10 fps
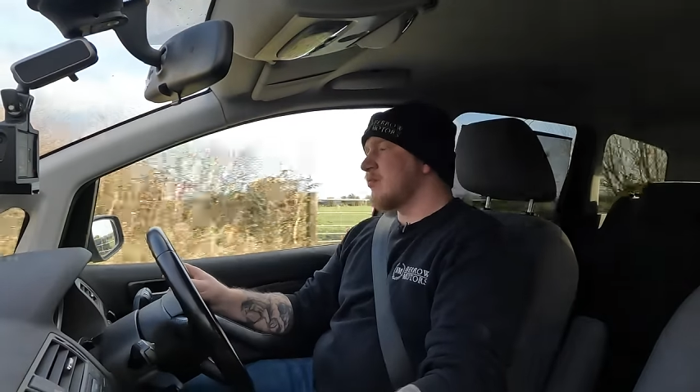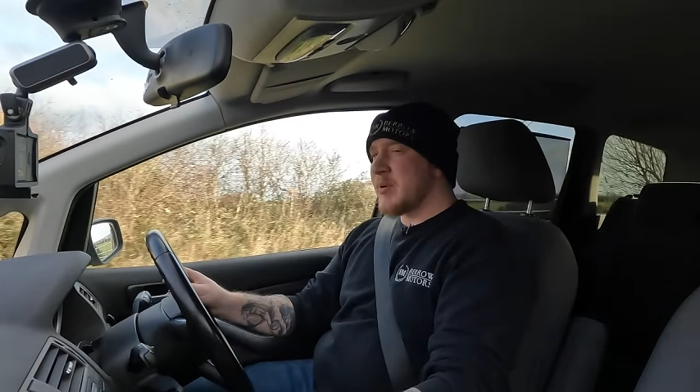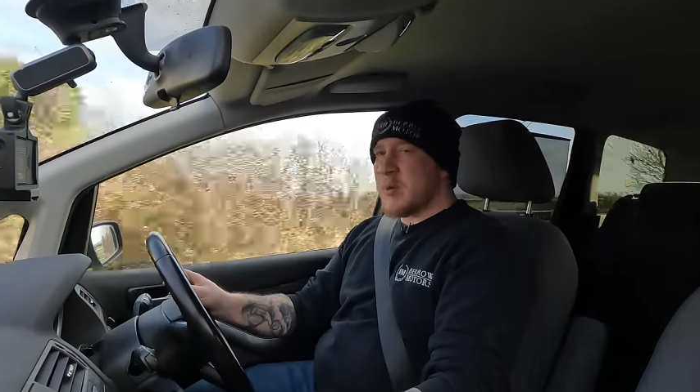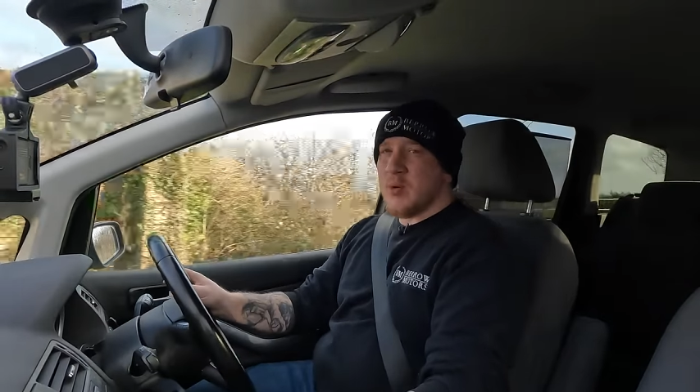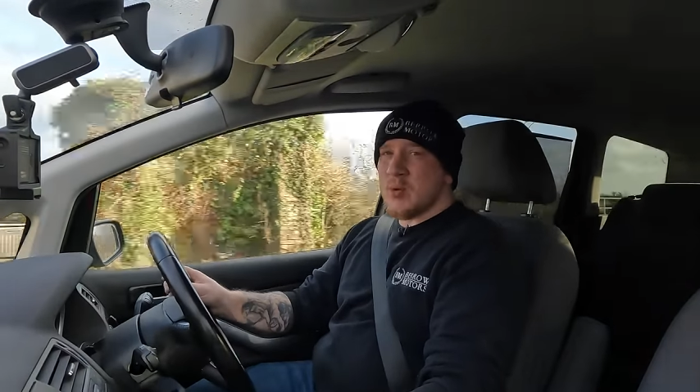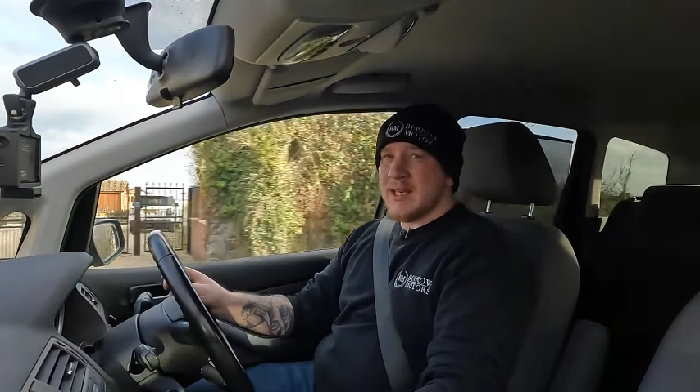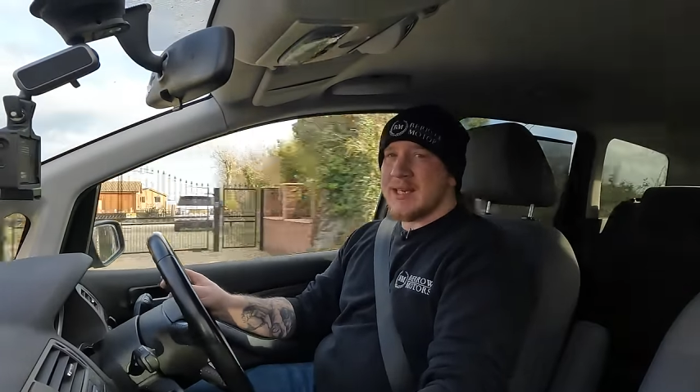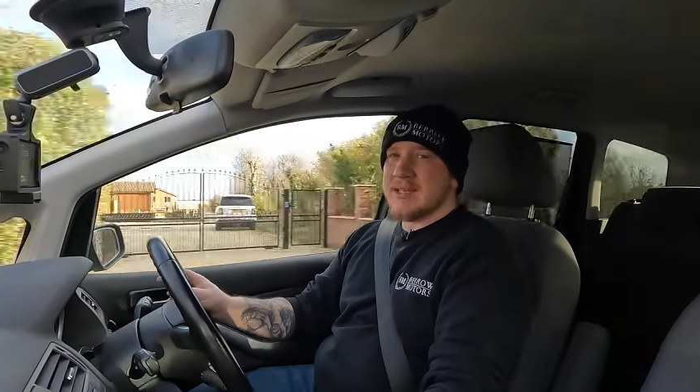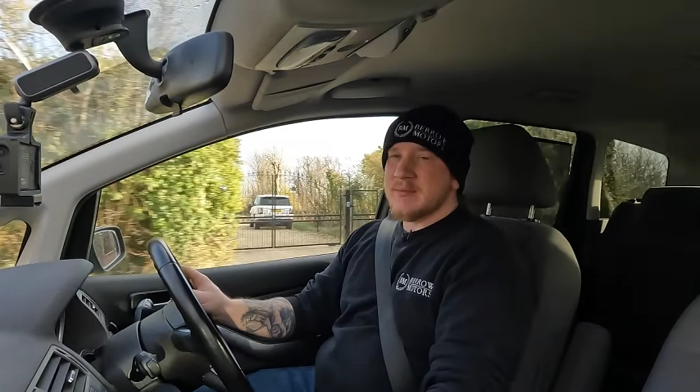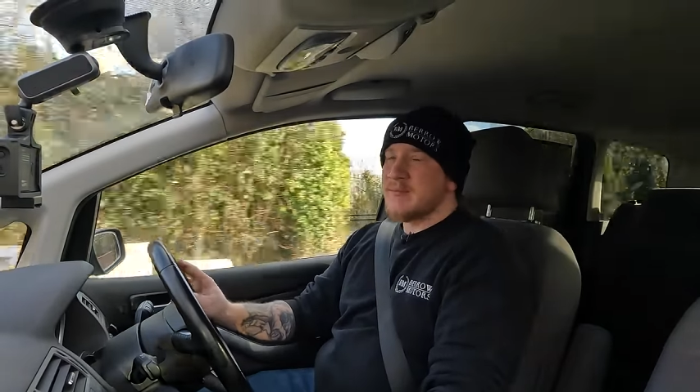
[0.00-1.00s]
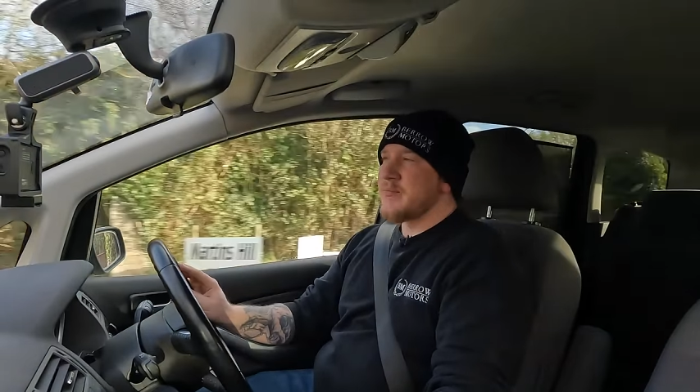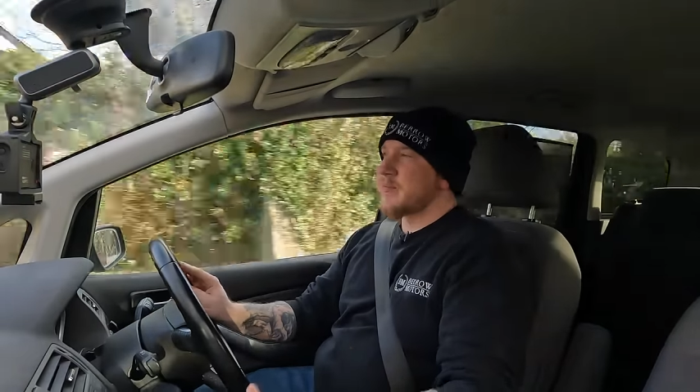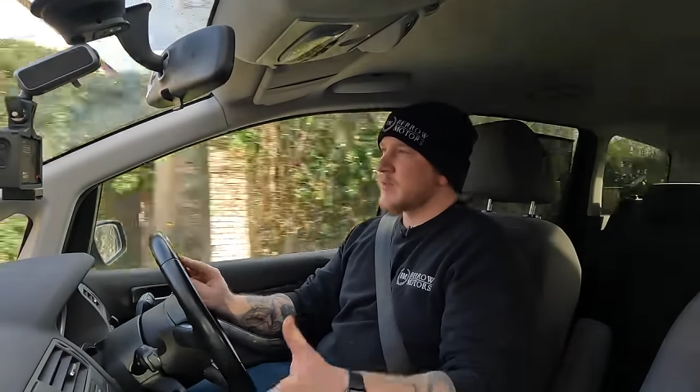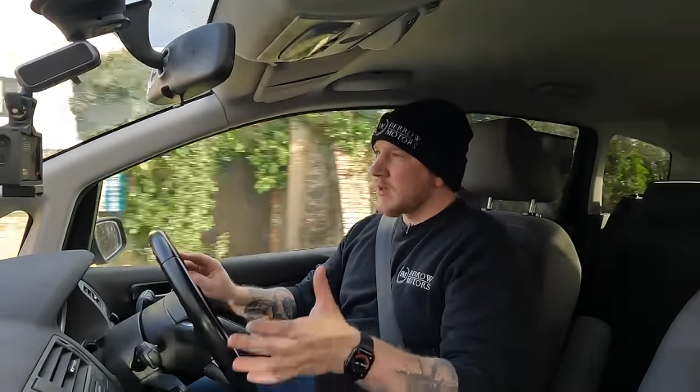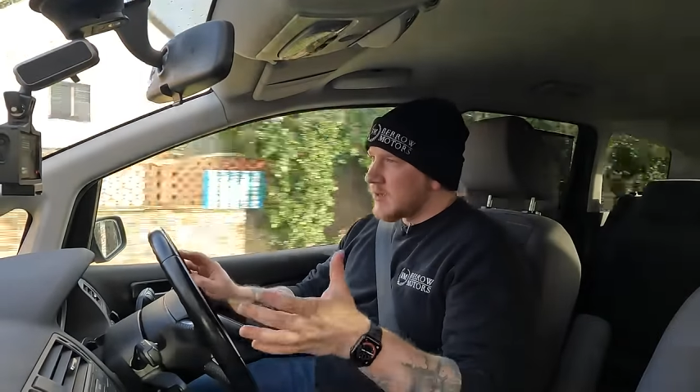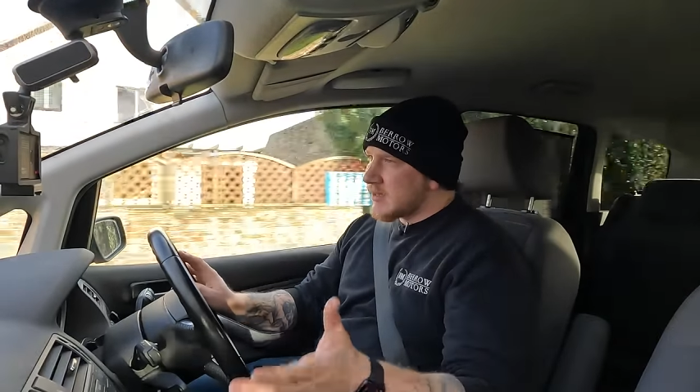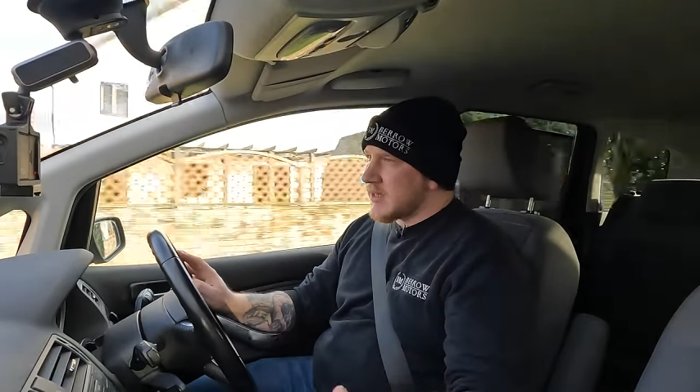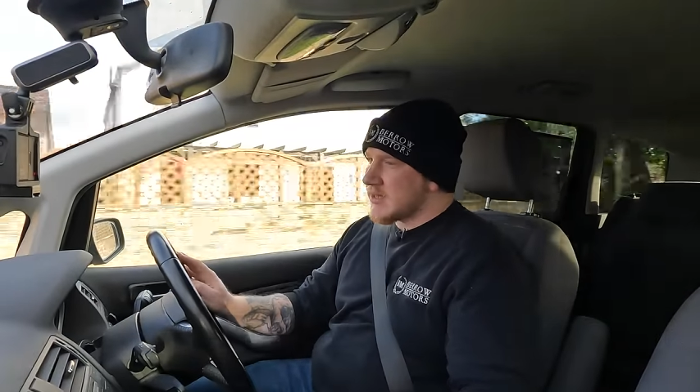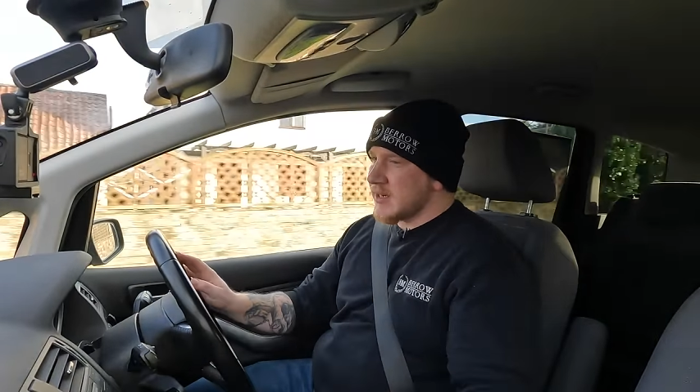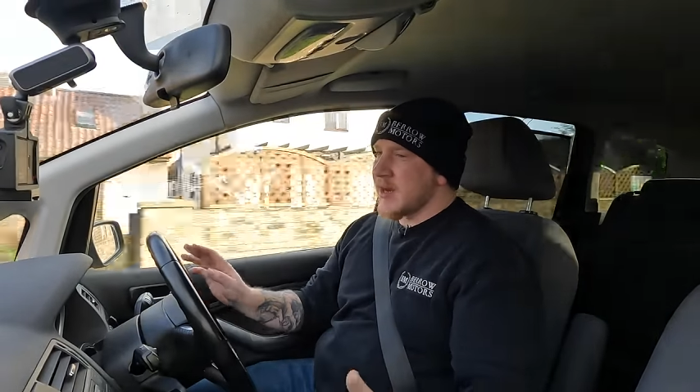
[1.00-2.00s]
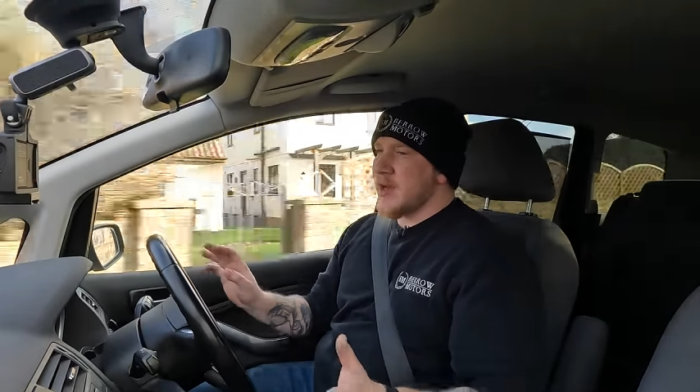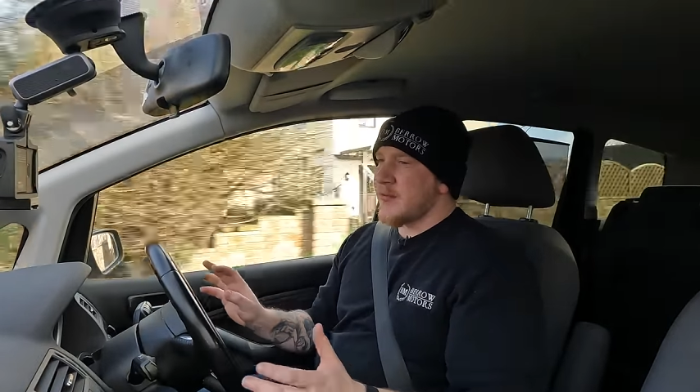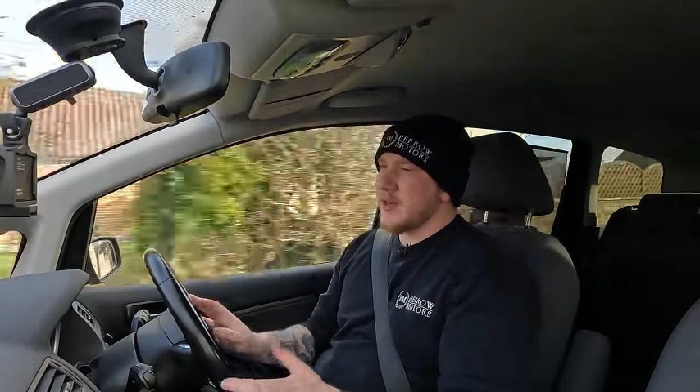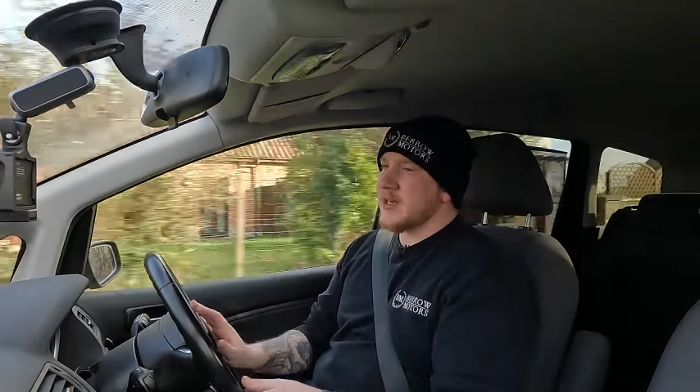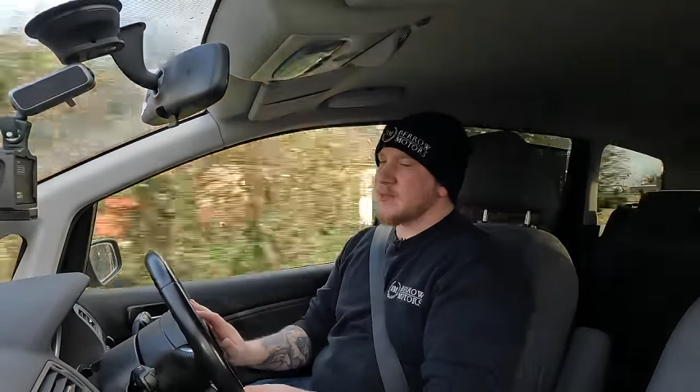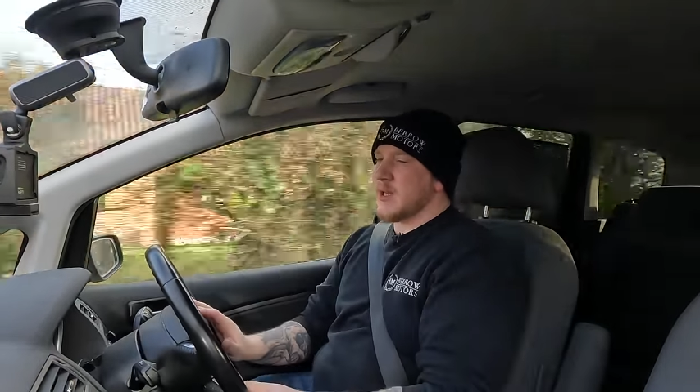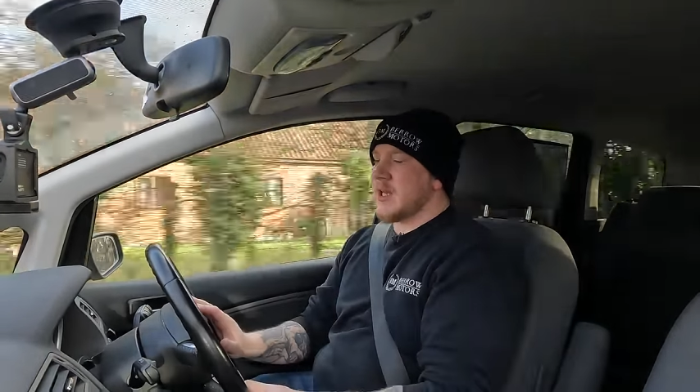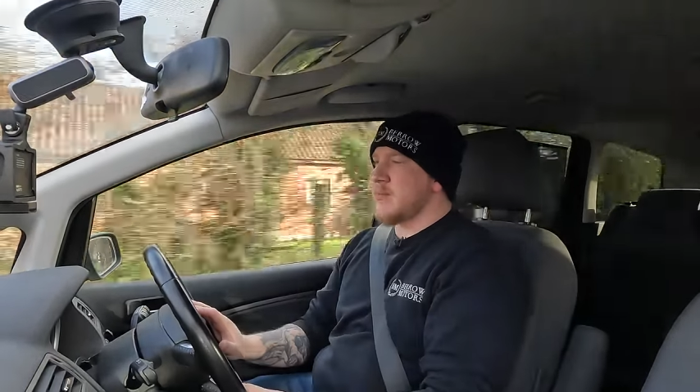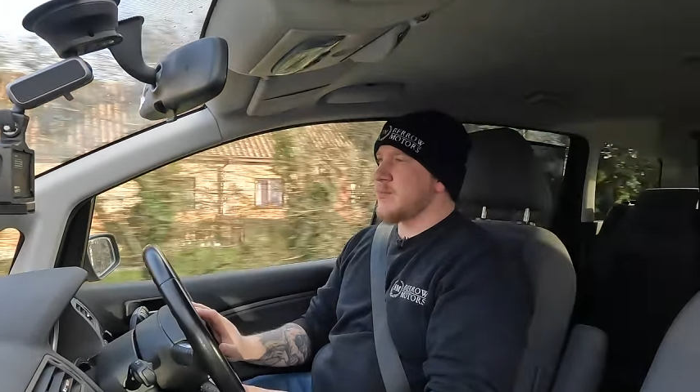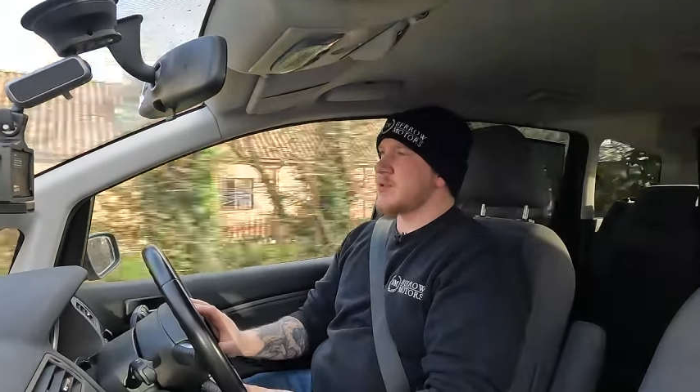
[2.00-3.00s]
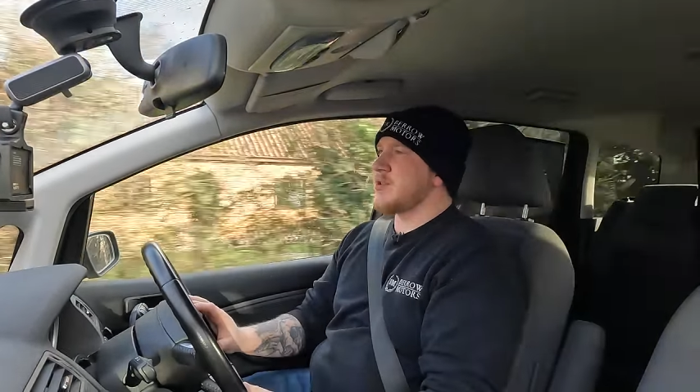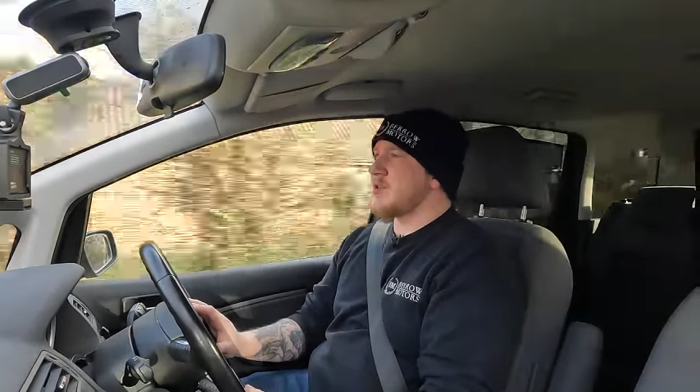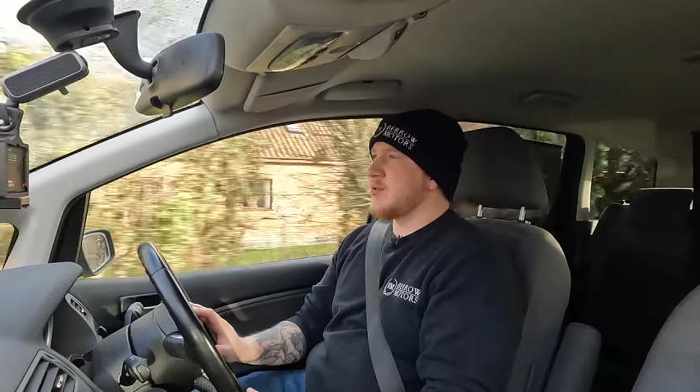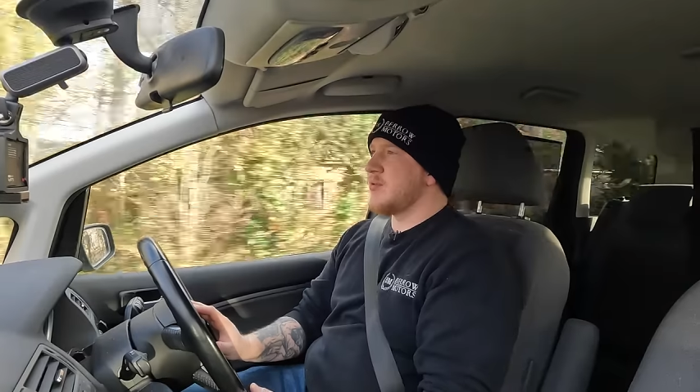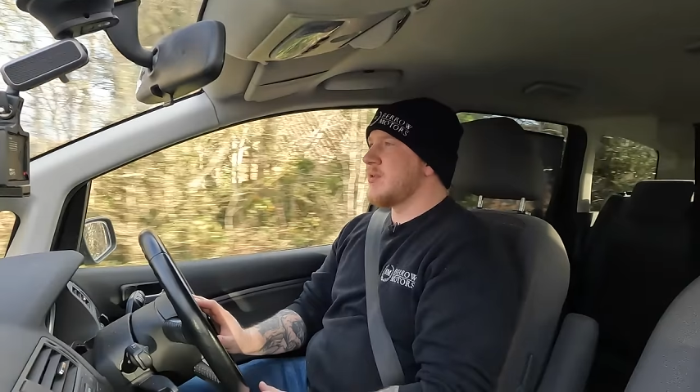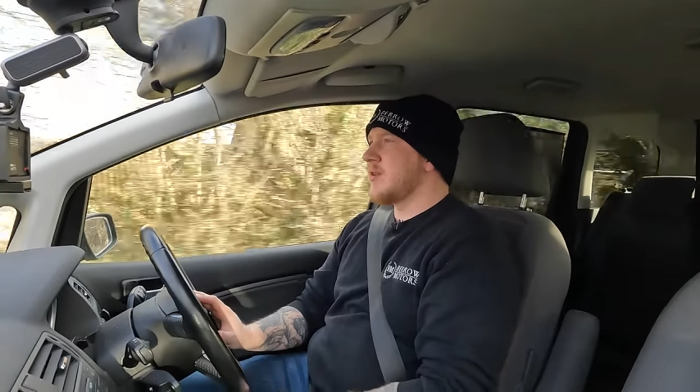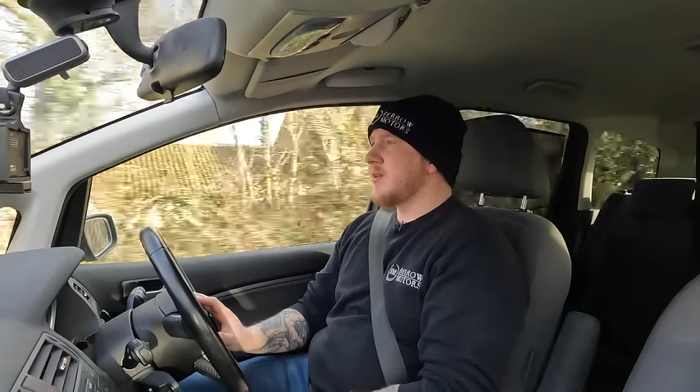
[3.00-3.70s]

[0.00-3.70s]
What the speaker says: Build quality is decent enough, at least when it comes to,